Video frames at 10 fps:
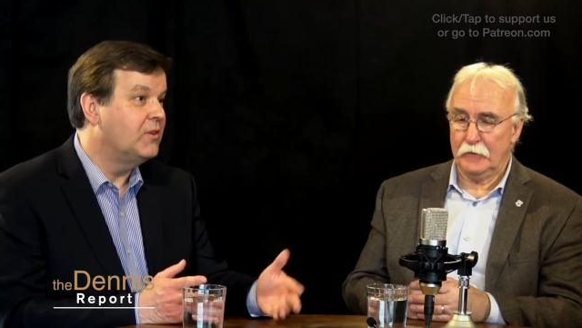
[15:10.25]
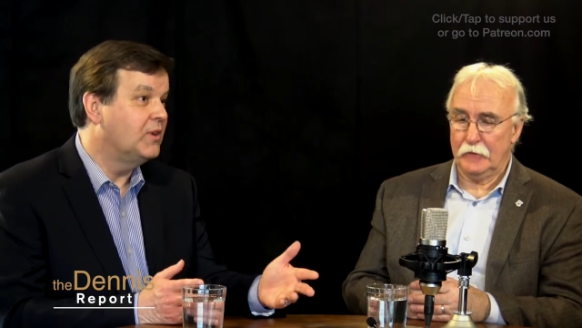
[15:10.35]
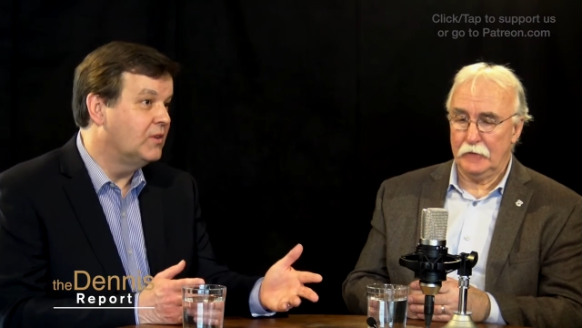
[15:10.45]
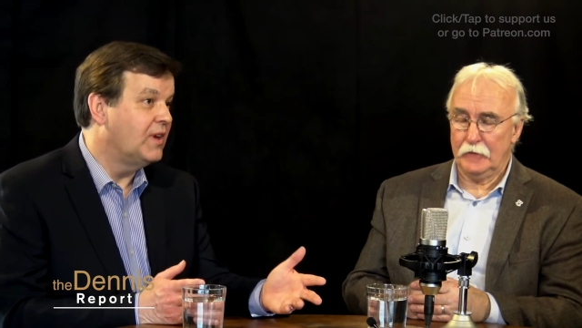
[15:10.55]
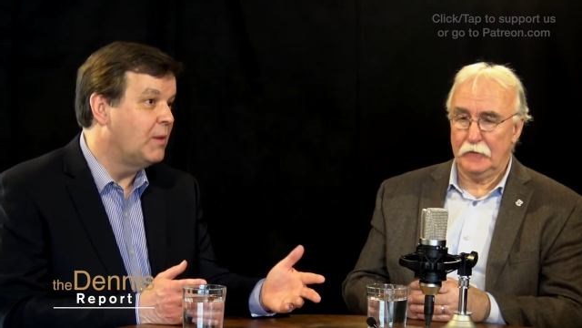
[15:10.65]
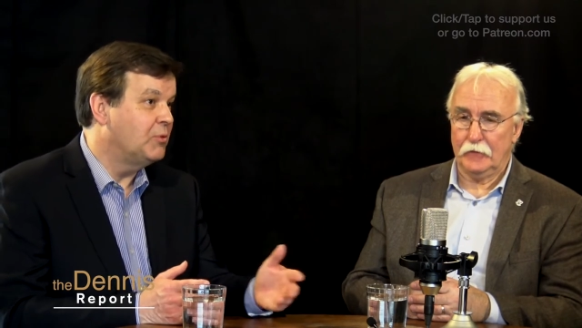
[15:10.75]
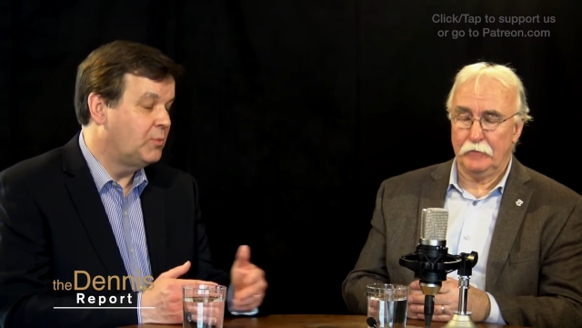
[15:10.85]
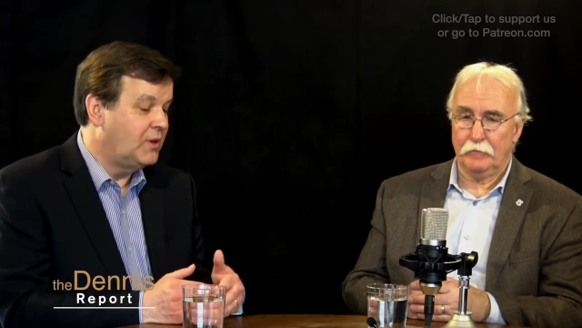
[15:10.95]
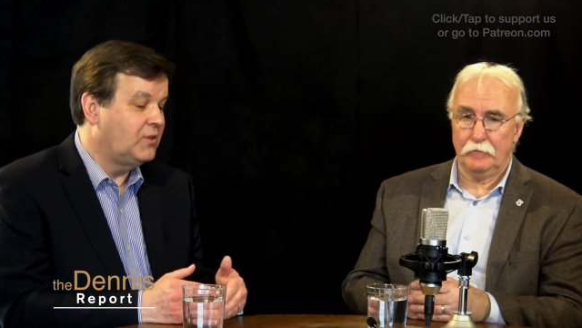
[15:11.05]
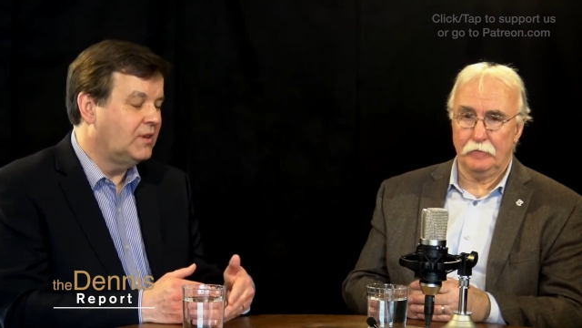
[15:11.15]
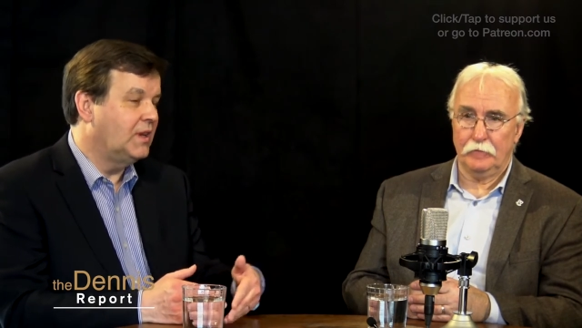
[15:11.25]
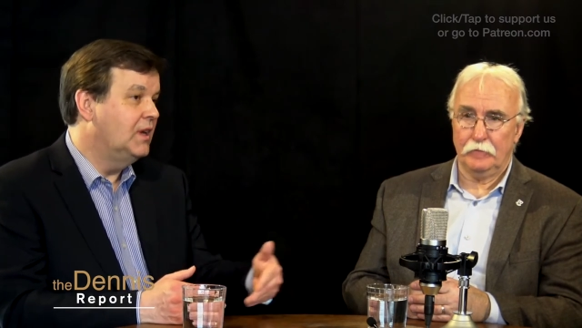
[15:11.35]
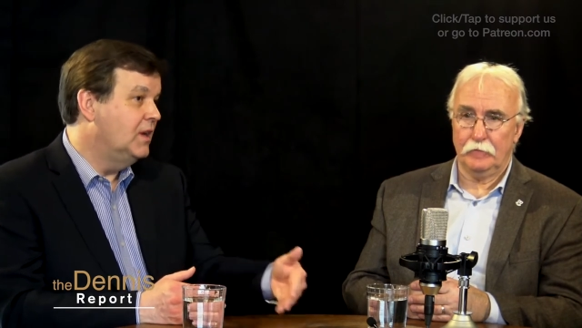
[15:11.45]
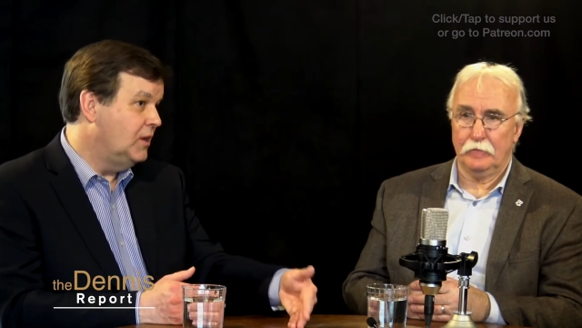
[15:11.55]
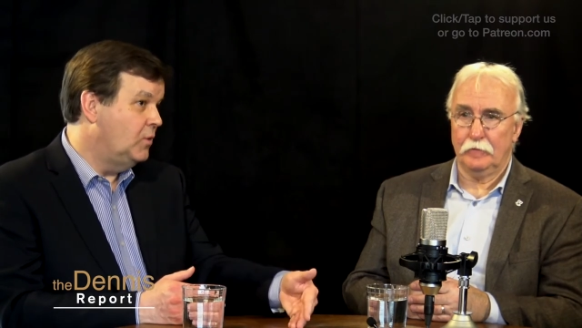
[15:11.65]
Speaker 1: As an mm-hmm. example, it's basically
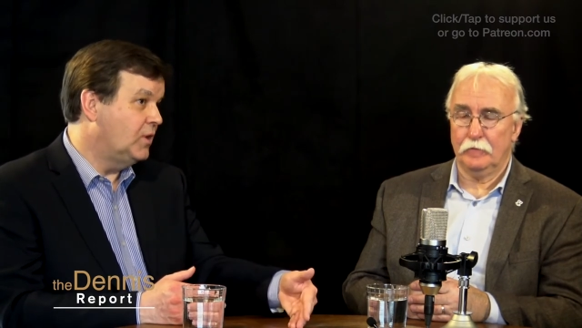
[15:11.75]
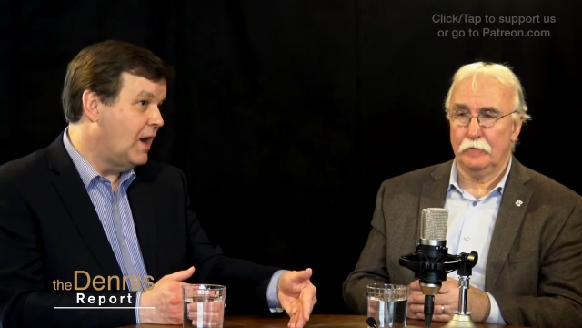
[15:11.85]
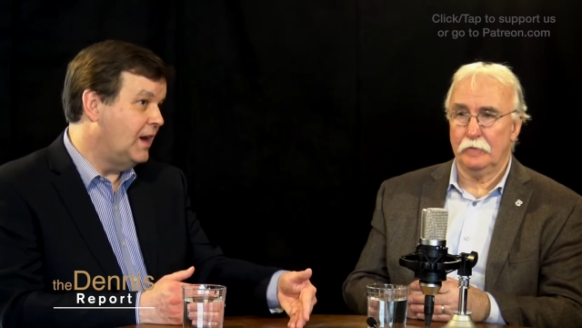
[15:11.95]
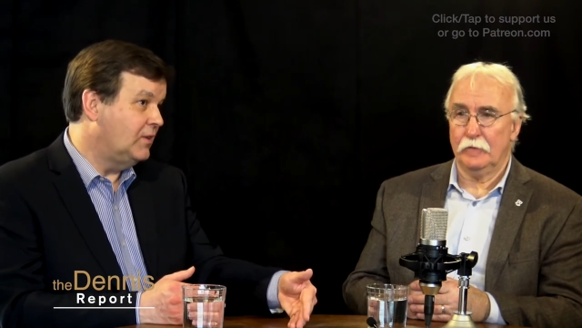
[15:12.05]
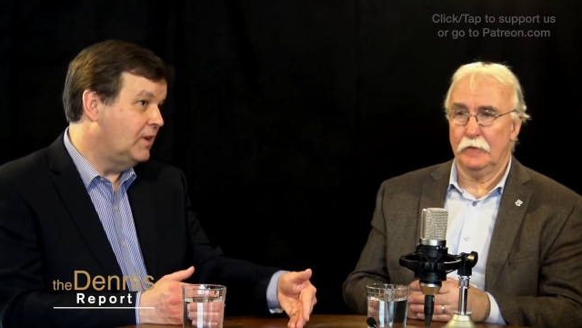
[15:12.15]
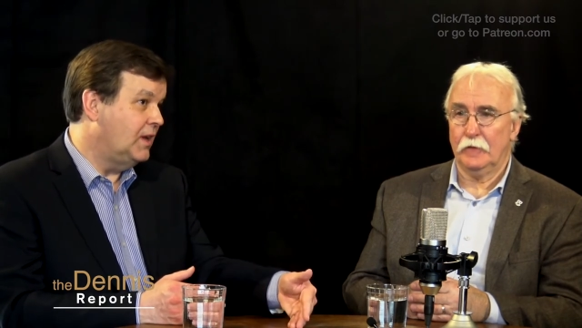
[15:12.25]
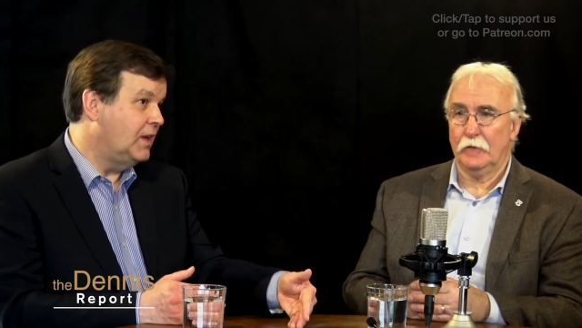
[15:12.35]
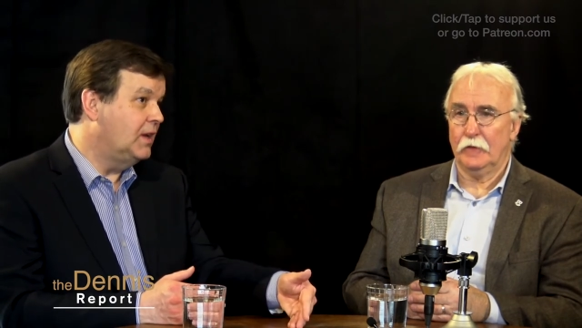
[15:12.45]
using IT